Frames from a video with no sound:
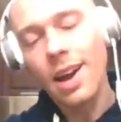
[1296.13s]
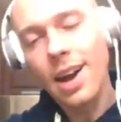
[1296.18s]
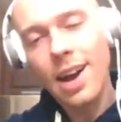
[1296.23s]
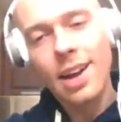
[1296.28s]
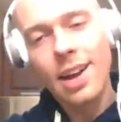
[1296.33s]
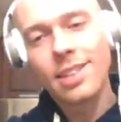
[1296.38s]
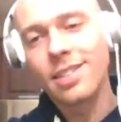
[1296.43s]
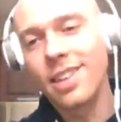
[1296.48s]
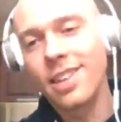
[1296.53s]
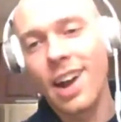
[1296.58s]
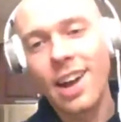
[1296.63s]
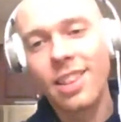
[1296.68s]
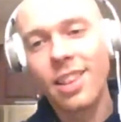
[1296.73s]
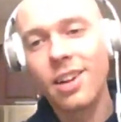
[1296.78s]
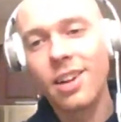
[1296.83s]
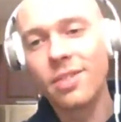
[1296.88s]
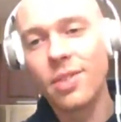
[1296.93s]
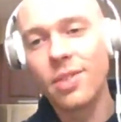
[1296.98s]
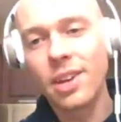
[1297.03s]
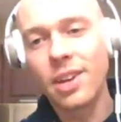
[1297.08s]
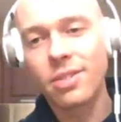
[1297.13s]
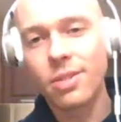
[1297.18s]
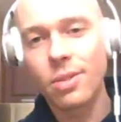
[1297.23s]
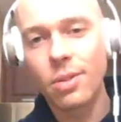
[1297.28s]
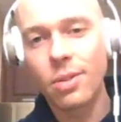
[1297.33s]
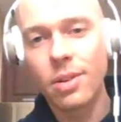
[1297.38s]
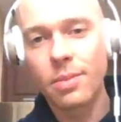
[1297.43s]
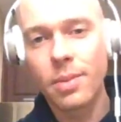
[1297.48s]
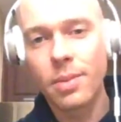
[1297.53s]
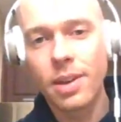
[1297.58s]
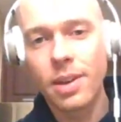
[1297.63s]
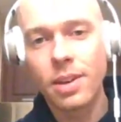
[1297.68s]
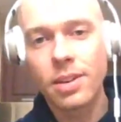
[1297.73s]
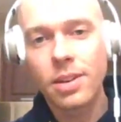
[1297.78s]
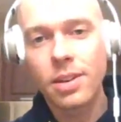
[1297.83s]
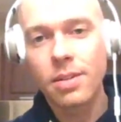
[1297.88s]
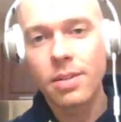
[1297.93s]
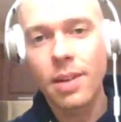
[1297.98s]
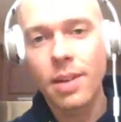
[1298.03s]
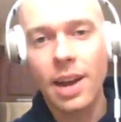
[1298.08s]
I love that story,
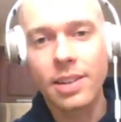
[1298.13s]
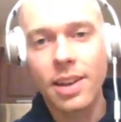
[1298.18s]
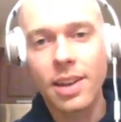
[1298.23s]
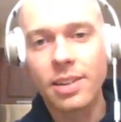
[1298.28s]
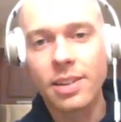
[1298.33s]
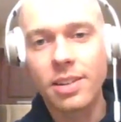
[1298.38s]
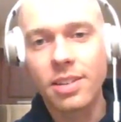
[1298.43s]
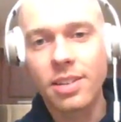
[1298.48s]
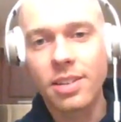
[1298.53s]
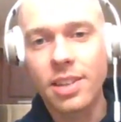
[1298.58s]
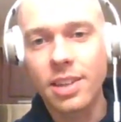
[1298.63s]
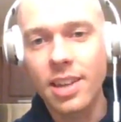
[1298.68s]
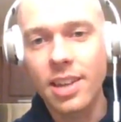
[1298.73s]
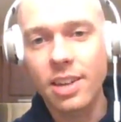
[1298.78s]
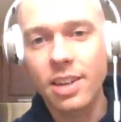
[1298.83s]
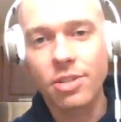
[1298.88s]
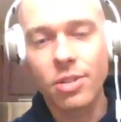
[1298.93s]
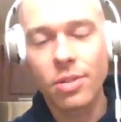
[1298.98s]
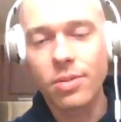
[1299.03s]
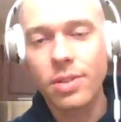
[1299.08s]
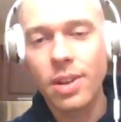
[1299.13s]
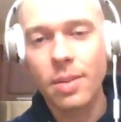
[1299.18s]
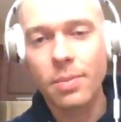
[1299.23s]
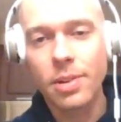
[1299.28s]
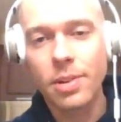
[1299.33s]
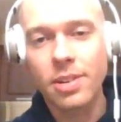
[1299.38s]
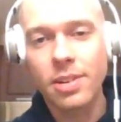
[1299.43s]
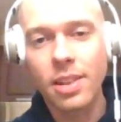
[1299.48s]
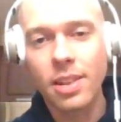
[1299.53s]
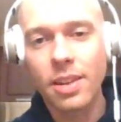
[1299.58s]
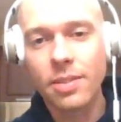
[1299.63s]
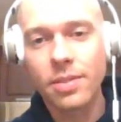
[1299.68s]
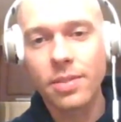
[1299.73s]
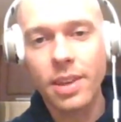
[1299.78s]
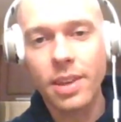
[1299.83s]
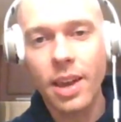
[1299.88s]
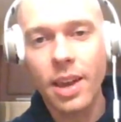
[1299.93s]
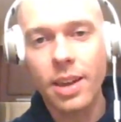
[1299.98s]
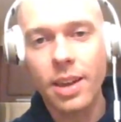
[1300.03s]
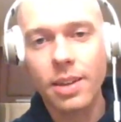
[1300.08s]
man. I just think that shows how much he loves
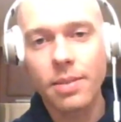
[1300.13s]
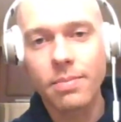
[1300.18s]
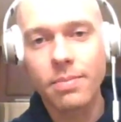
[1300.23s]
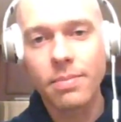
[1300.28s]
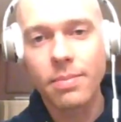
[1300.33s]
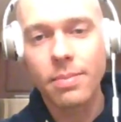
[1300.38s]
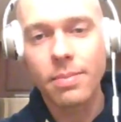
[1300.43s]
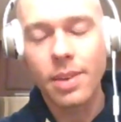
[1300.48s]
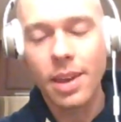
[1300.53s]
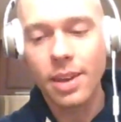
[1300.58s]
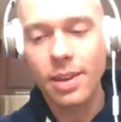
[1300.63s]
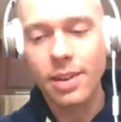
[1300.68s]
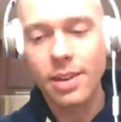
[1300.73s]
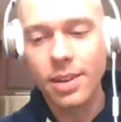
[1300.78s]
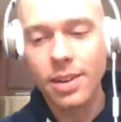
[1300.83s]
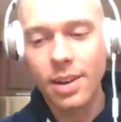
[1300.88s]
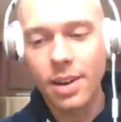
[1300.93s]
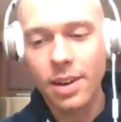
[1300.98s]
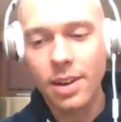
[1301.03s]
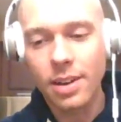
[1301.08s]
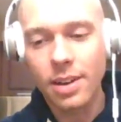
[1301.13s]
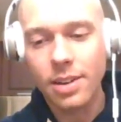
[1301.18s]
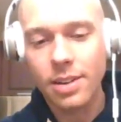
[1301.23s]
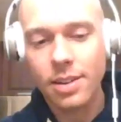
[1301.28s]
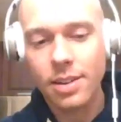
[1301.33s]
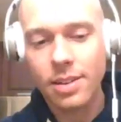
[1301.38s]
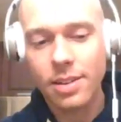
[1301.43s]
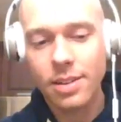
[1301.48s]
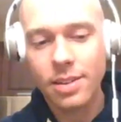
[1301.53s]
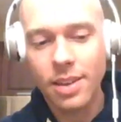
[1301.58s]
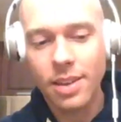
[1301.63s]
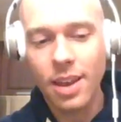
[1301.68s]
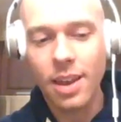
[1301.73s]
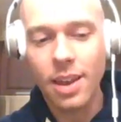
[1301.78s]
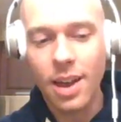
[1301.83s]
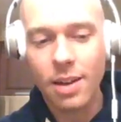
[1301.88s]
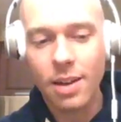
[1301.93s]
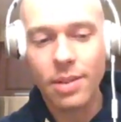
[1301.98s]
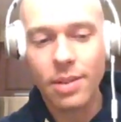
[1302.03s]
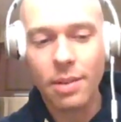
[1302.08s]
the game. And
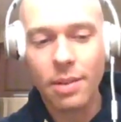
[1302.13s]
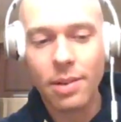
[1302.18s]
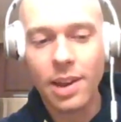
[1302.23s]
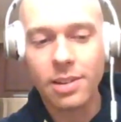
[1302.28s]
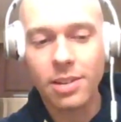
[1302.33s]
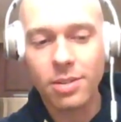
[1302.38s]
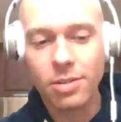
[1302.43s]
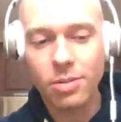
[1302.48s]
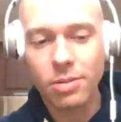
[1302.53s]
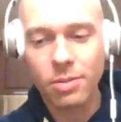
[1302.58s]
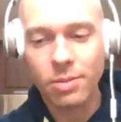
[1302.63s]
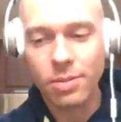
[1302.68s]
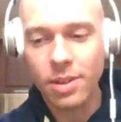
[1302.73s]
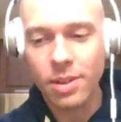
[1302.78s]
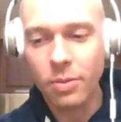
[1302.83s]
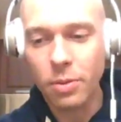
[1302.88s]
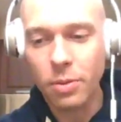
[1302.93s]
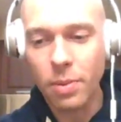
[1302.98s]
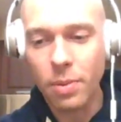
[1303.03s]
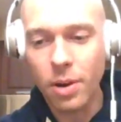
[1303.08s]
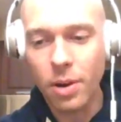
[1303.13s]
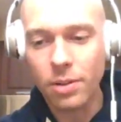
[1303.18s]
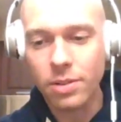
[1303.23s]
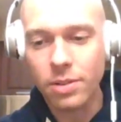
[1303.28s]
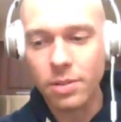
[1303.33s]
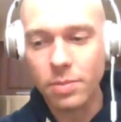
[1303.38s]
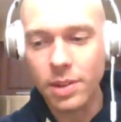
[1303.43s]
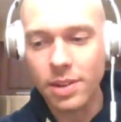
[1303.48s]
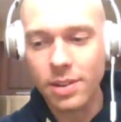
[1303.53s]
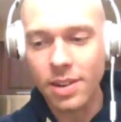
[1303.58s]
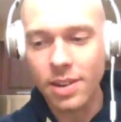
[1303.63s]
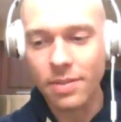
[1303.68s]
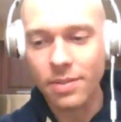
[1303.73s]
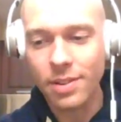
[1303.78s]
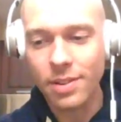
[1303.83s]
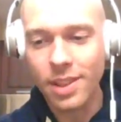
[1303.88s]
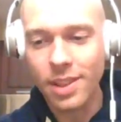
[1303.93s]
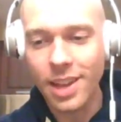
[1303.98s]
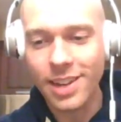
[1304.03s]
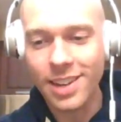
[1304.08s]
yeah, I would like to do some stuff with Paul just because I
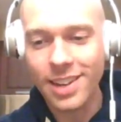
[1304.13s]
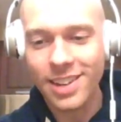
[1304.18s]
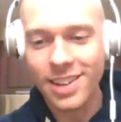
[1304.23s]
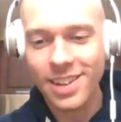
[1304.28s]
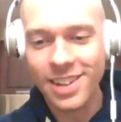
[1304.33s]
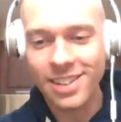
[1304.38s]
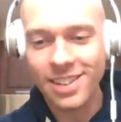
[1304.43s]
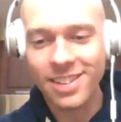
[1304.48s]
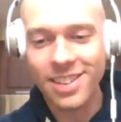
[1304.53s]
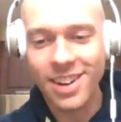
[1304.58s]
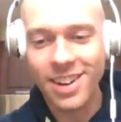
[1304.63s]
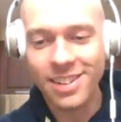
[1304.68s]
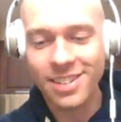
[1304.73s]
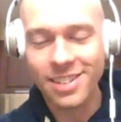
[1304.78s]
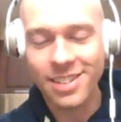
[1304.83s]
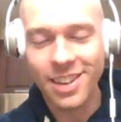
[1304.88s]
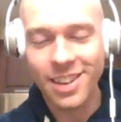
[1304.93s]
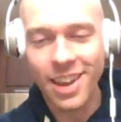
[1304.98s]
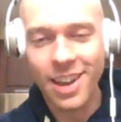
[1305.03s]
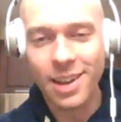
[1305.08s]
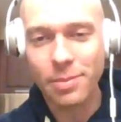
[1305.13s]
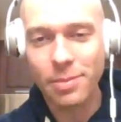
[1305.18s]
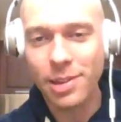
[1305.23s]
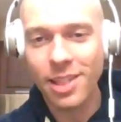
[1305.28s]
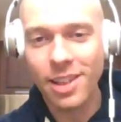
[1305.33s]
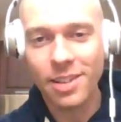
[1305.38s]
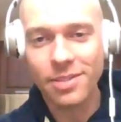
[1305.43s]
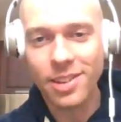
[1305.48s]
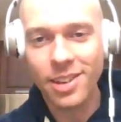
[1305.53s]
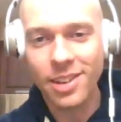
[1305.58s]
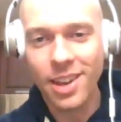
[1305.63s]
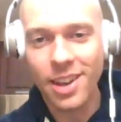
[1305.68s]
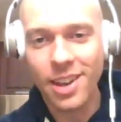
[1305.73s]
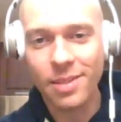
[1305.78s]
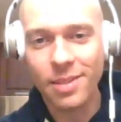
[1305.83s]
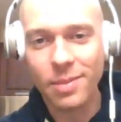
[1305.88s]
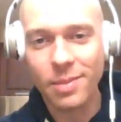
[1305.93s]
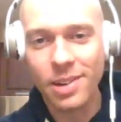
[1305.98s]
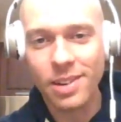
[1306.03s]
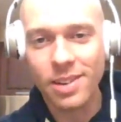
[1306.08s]
feel like he studies the game, he loves the
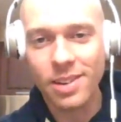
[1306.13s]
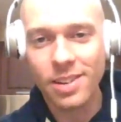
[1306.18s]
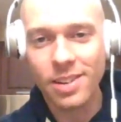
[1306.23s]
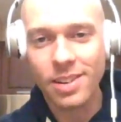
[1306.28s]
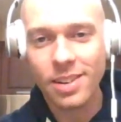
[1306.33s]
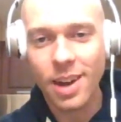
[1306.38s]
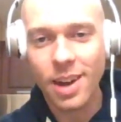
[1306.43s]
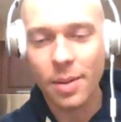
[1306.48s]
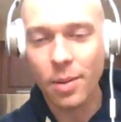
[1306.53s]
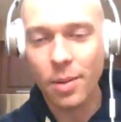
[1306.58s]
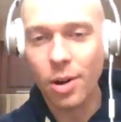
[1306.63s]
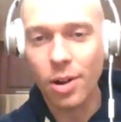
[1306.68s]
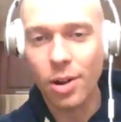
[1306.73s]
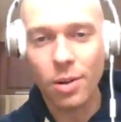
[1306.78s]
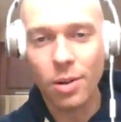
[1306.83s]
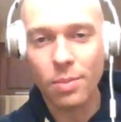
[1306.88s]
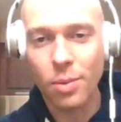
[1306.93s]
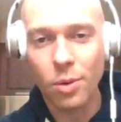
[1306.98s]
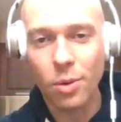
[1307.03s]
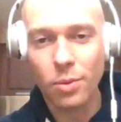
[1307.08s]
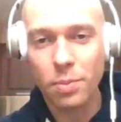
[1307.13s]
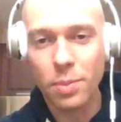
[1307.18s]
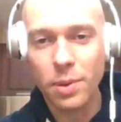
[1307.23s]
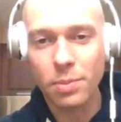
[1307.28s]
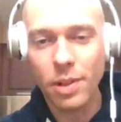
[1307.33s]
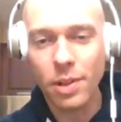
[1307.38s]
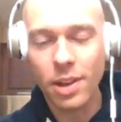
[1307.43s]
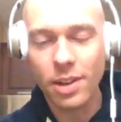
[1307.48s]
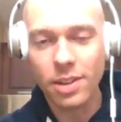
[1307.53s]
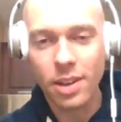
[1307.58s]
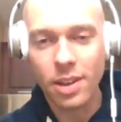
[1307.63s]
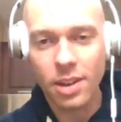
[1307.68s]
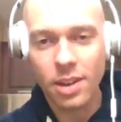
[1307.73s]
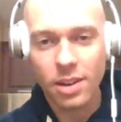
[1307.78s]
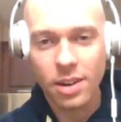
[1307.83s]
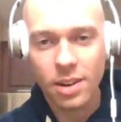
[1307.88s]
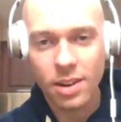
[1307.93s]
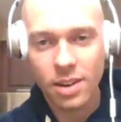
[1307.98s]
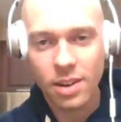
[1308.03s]
game, and I'm all on board with people like that.